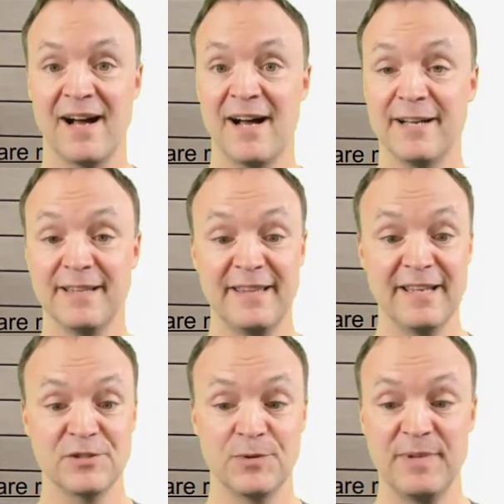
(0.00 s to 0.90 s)
uh,
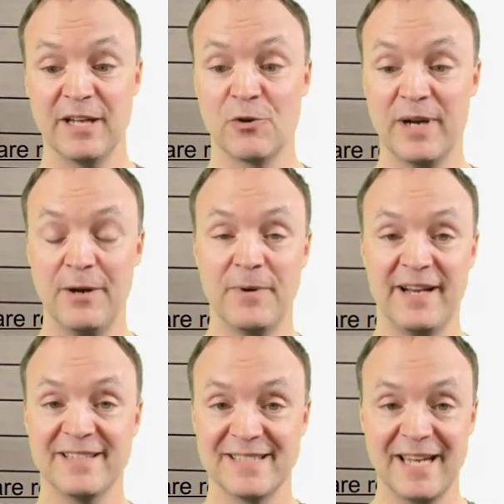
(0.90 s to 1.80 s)
this would be a great
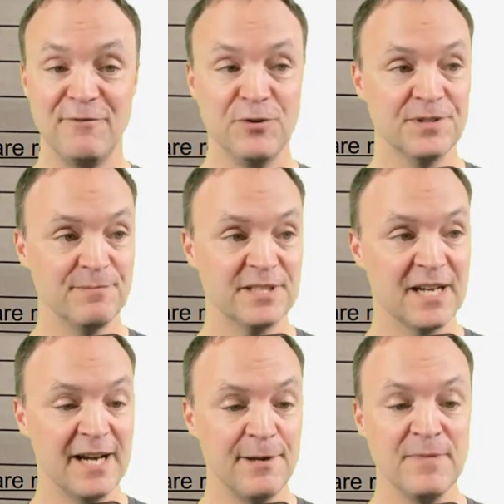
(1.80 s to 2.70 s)
way to save you some
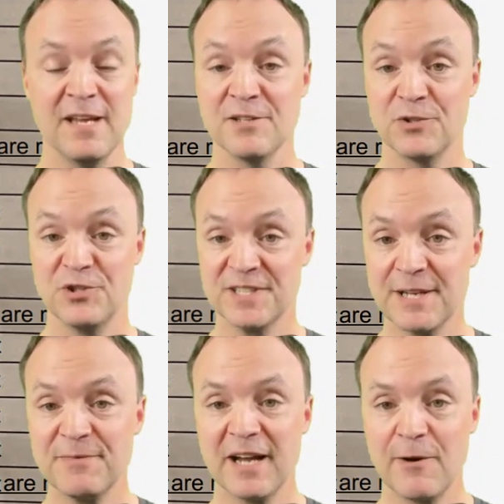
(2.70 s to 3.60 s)
time. So just
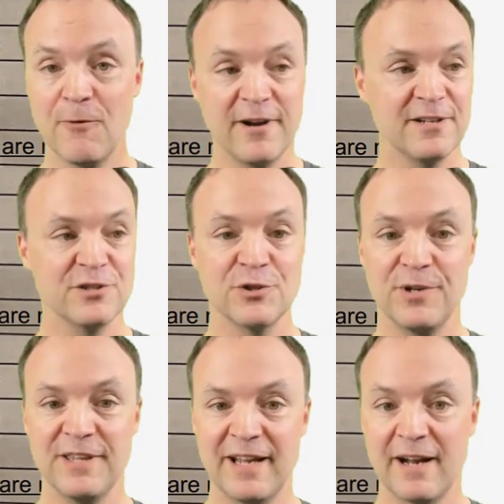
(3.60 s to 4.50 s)
something I wanted to
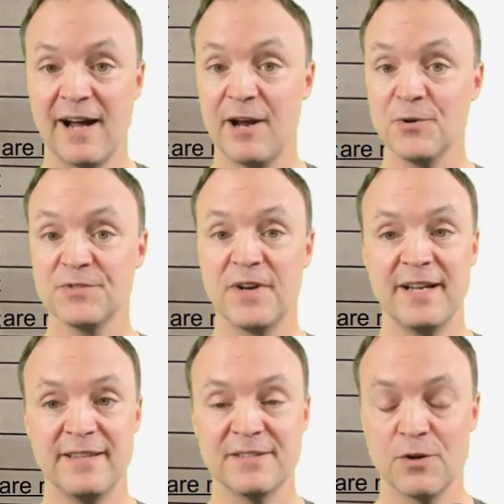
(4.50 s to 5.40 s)
show you that I always
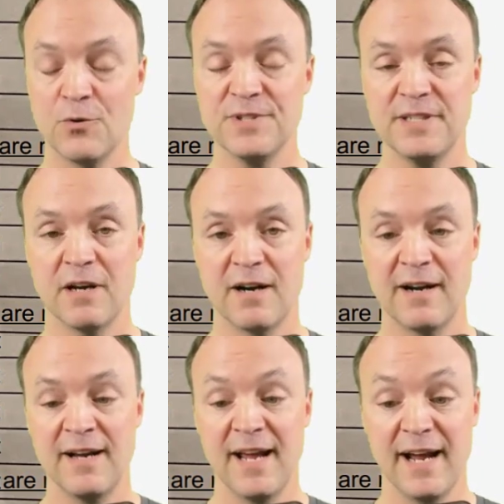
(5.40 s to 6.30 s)
find this
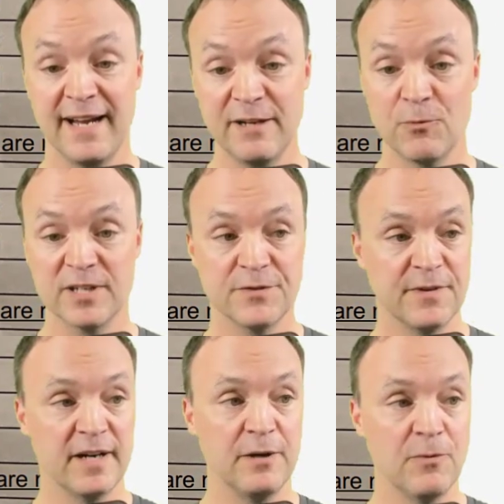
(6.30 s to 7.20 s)
OCR and it works
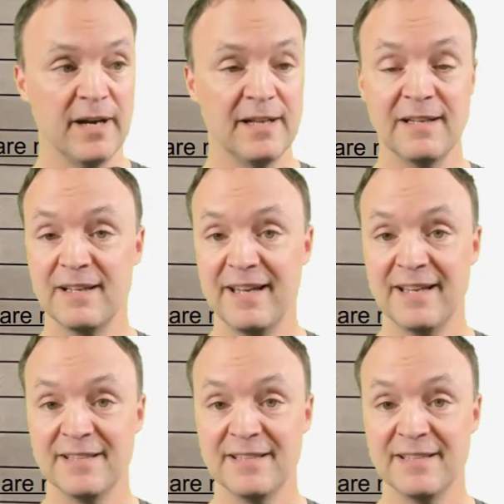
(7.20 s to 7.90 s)
very well